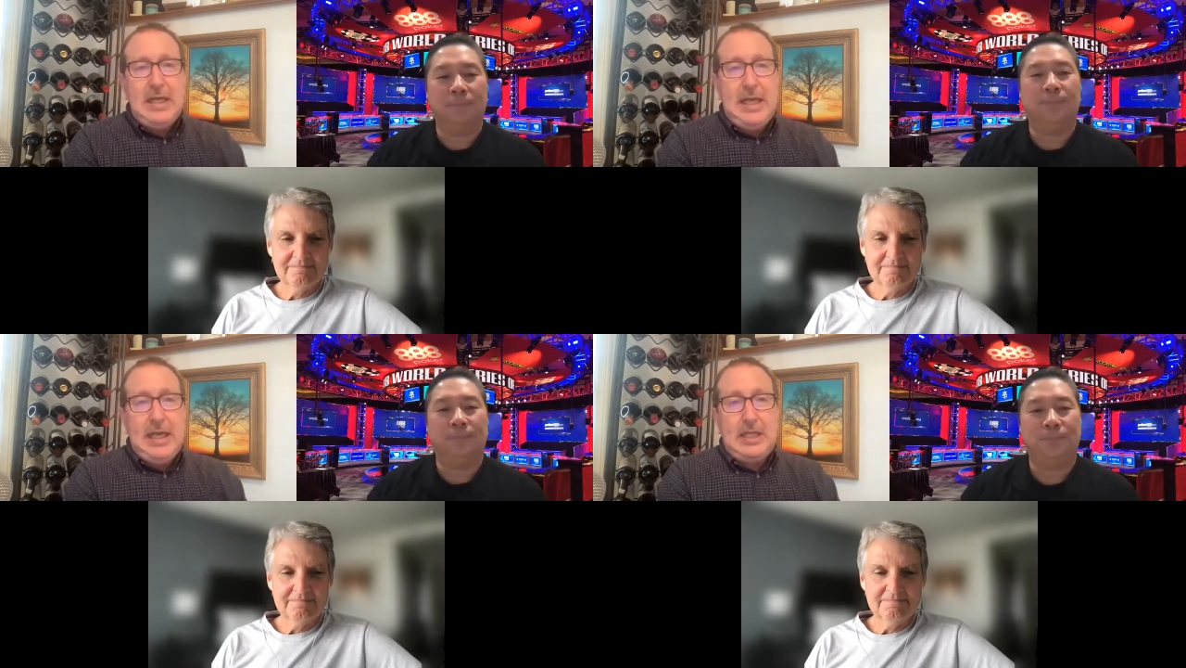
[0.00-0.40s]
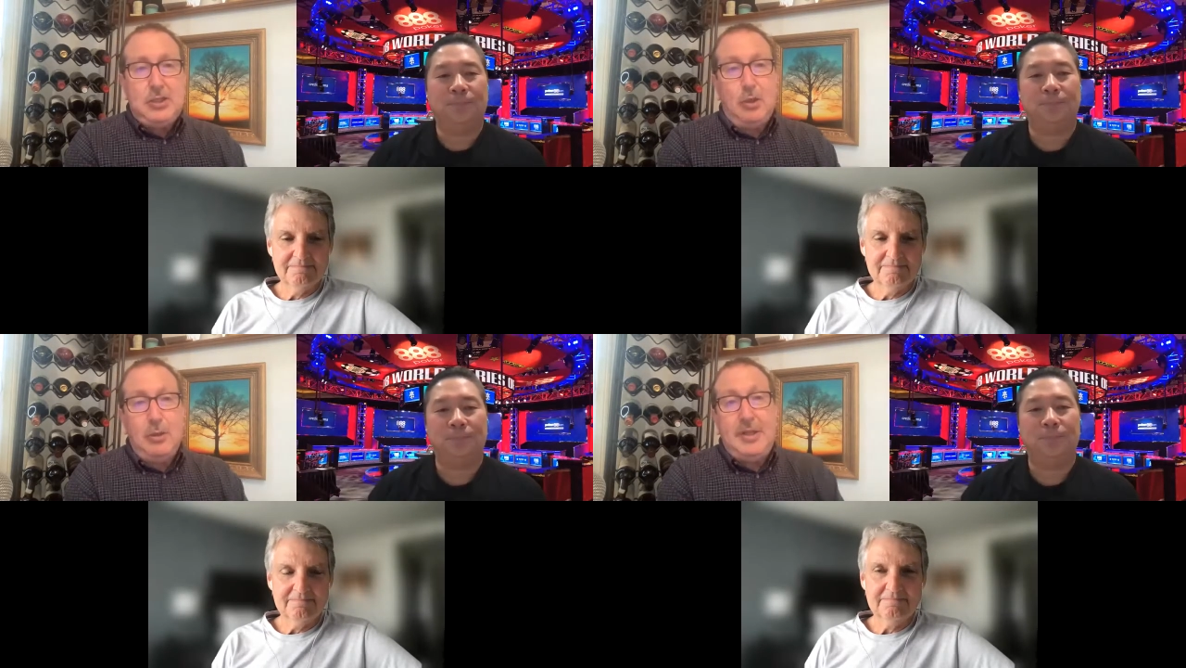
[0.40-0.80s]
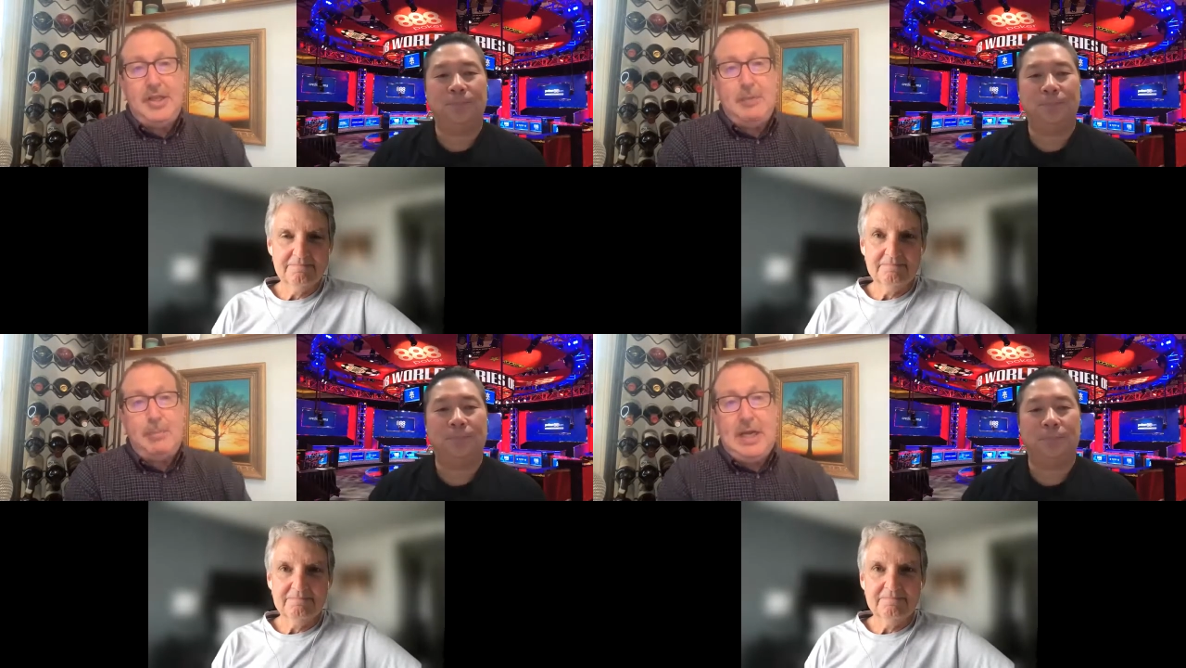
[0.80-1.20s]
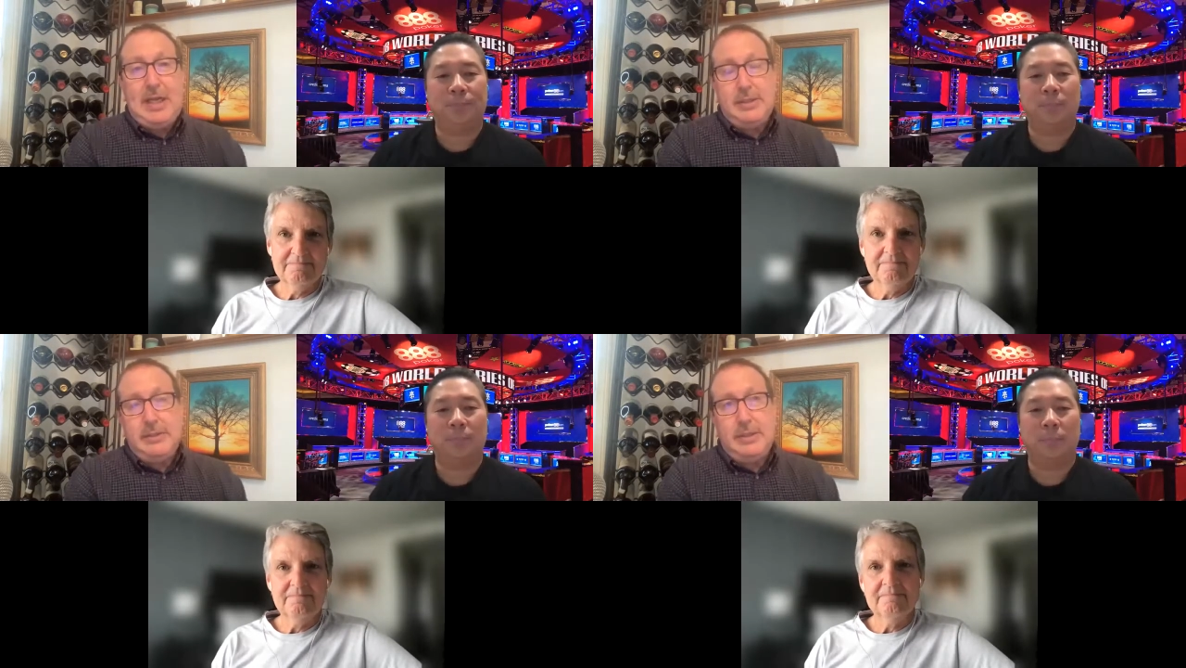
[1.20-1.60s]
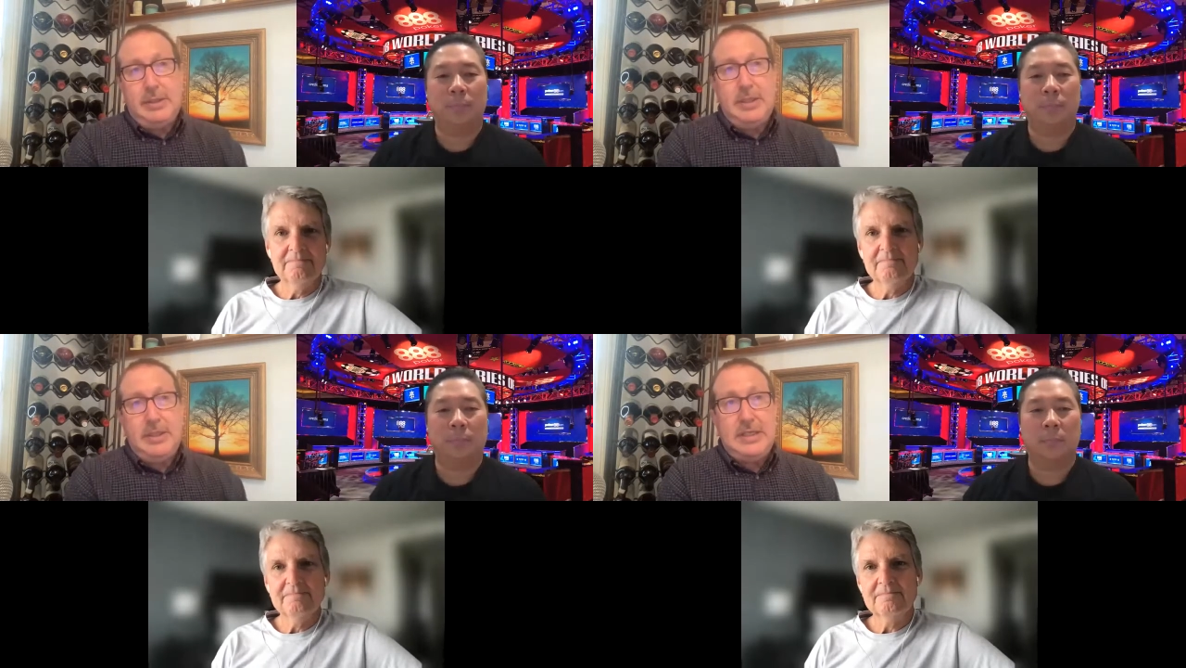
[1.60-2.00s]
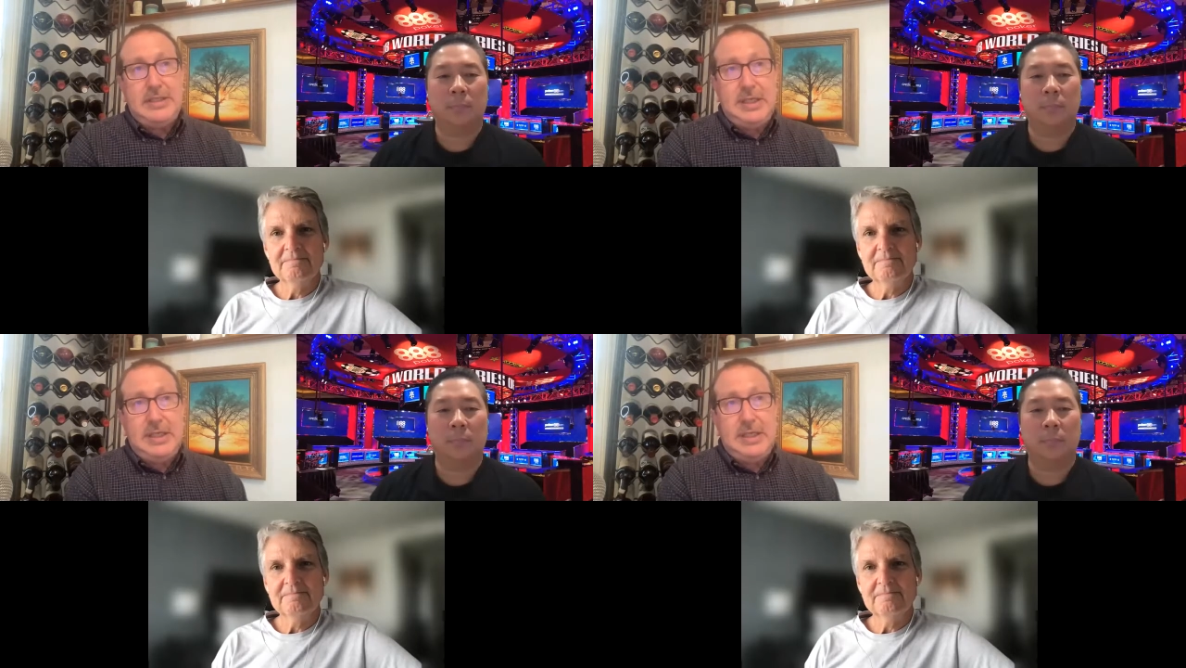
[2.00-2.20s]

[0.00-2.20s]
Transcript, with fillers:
Speaker 1: And so "Let me think about it." uh, they,